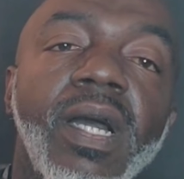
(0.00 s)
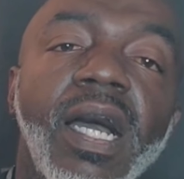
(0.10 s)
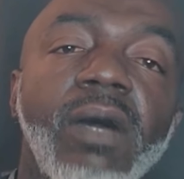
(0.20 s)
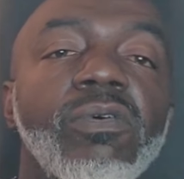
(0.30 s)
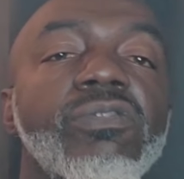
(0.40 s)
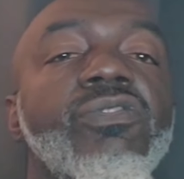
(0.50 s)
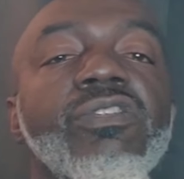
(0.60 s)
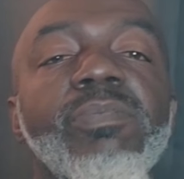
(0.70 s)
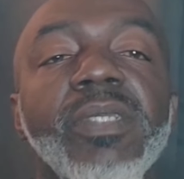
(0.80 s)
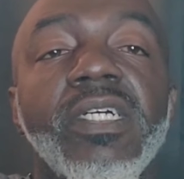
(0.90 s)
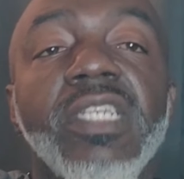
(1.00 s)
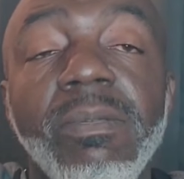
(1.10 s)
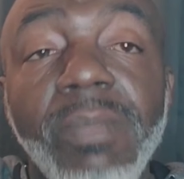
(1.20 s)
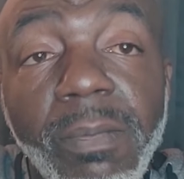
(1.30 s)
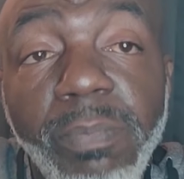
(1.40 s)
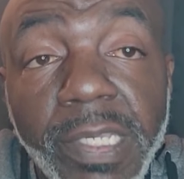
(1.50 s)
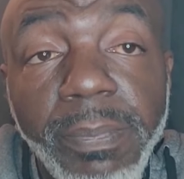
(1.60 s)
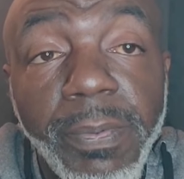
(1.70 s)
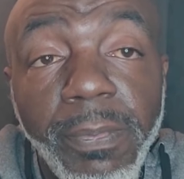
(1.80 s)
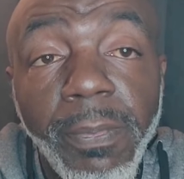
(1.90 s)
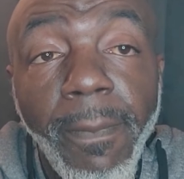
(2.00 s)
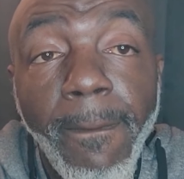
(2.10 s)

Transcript: I want you to be clear, my people.